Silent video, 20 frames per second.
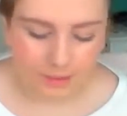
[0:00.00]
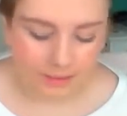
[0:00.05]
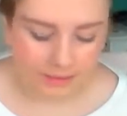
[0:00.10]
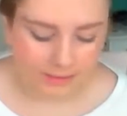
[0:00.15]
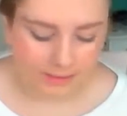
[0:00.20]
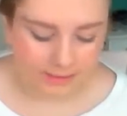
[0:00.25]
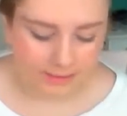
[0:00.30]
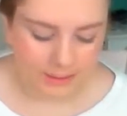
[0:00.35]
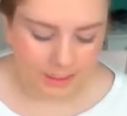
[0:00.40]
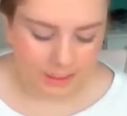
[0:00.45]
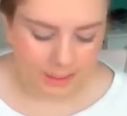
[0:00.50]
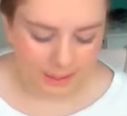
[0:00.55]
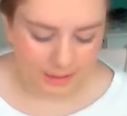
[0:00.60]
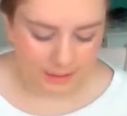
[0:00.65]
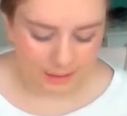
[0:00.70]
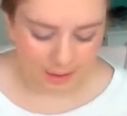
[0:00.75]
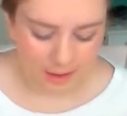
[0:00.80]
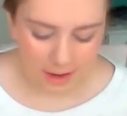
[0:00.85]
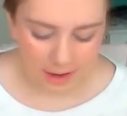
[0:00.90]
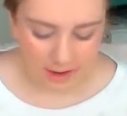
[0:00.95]
This is
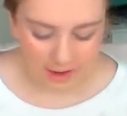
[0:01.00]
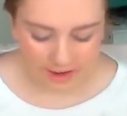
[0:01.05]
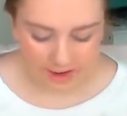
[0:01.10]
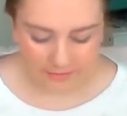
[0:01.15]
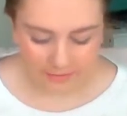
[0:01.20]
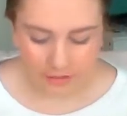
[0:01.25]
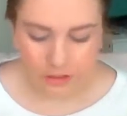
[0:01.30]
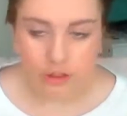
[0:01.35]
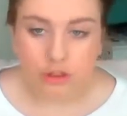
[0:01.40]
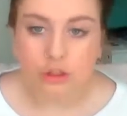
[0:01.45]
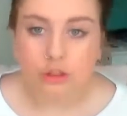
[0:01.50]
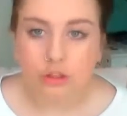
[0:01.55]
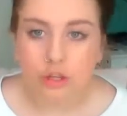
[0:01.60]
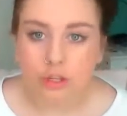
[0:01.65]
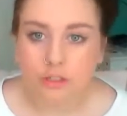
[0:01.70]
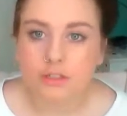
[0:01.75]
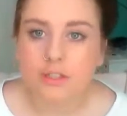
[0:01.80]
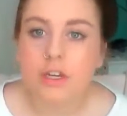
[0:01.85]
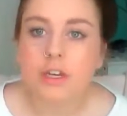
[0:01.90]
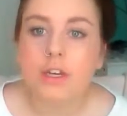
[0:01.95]
hard. I have a
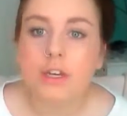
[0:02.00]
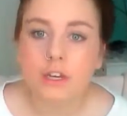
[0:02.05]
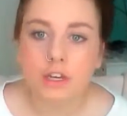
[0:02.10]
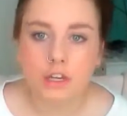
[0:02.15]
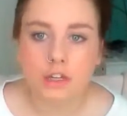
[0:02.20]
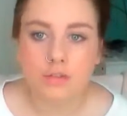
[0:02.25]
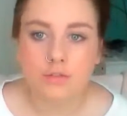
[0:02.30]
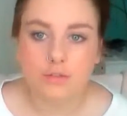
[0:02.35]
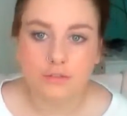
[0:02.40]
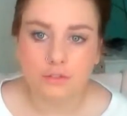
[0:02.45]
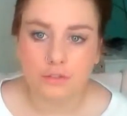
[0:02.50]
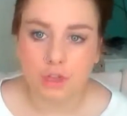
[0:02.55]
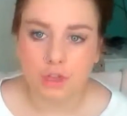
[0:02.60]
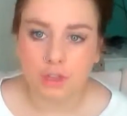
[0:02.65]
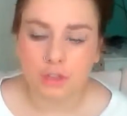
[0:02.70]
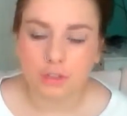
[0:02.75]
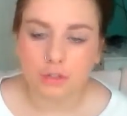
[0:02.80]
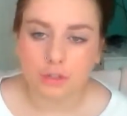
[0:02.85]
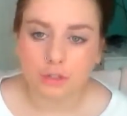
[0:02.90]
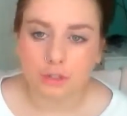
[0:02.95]
lot of
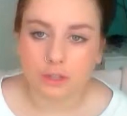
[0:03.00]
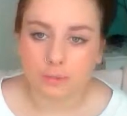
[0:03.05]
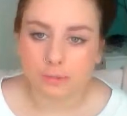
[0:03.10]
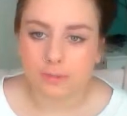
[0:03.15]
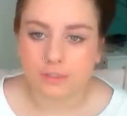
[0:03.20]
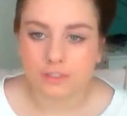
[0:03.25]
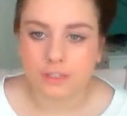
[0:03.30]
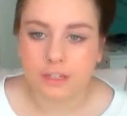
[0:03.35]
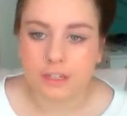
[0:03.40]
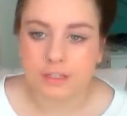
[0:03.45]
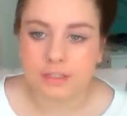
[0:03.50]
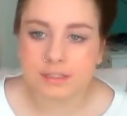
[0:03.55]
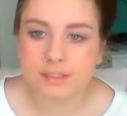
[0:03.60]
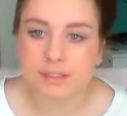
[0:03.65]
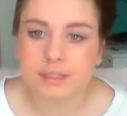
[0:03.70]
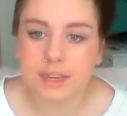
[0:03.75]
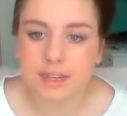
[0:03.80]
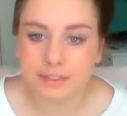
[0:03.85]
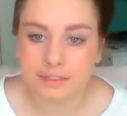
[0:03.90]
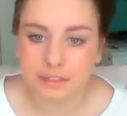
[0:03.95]
drugstore lipsticks,
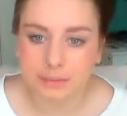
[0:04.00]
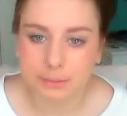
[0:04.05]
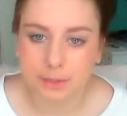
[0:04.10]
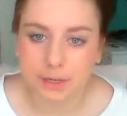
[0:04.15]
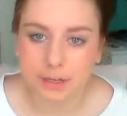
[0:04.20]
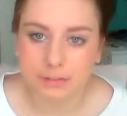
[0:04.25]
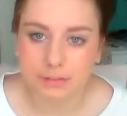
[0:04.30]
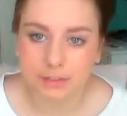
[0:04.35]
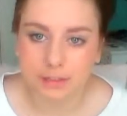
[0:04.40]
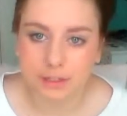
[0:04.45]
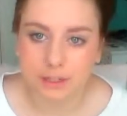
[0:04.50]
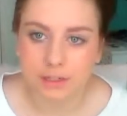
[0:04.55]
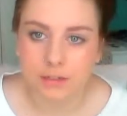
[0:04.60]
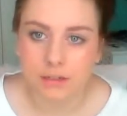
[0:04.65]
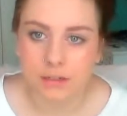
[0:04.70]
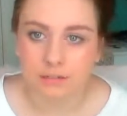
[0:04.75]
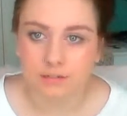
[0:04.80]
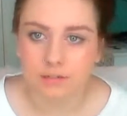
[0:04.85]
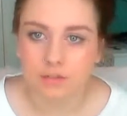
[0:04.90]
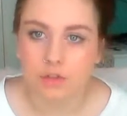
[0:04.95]
as you might have
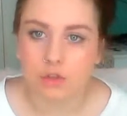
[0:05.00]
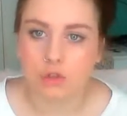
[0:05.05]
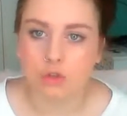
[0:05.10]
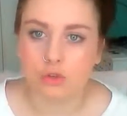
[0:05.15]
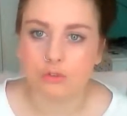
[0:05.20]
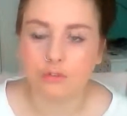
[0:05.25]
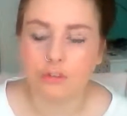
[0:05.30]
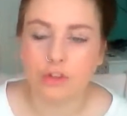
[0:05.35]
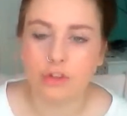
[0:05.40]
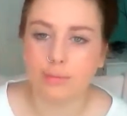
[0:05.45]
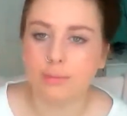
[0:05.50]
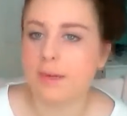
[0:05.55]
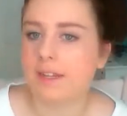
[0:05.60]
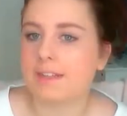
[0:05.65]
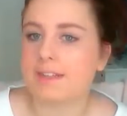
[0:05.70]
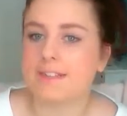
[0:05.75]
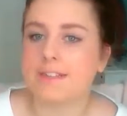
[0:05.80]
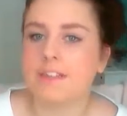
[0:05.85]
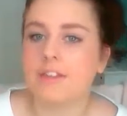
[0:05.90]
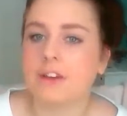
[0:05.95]
seen if you follow my
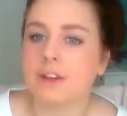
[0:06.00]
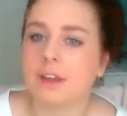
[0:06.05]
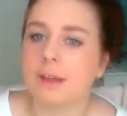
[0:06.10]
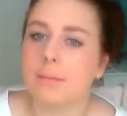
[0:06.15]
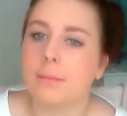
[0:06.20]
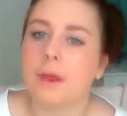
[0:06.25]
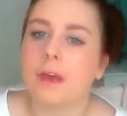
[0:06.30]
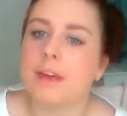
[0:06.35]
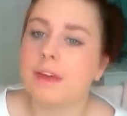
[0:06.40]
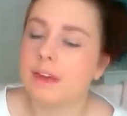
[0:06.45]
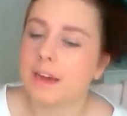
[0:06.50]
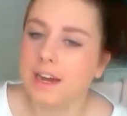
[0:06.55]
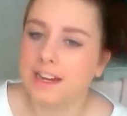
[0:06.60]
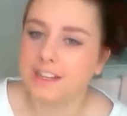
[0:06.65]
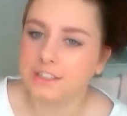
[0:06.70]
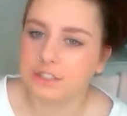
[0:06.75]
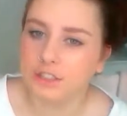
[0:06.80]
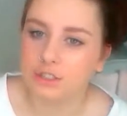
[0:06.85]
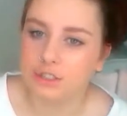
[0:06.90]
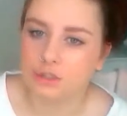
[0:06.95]
Instagram.
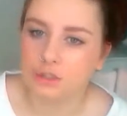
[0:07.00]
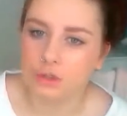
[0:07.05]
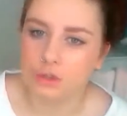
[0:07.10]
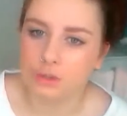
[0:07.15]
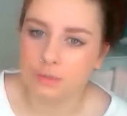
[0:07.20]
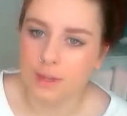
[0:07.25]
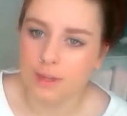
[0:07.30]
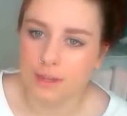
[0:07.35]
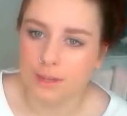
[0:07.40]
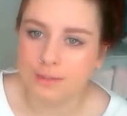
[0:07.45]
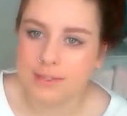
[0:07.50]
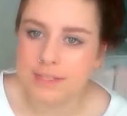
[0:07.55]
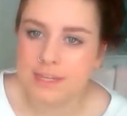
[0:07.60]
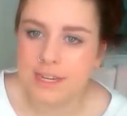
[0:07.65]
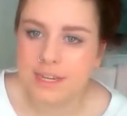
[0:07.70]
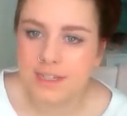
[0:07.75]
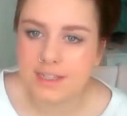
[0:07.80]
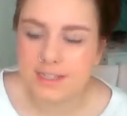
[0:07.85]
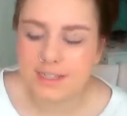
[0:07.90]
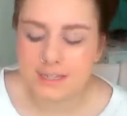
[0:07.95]
I showed you all my
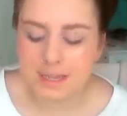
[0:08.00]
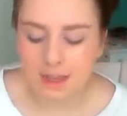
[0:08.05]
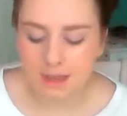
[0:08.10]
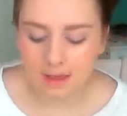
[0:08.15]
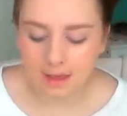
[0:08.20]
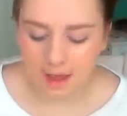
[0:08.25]
lipsticks.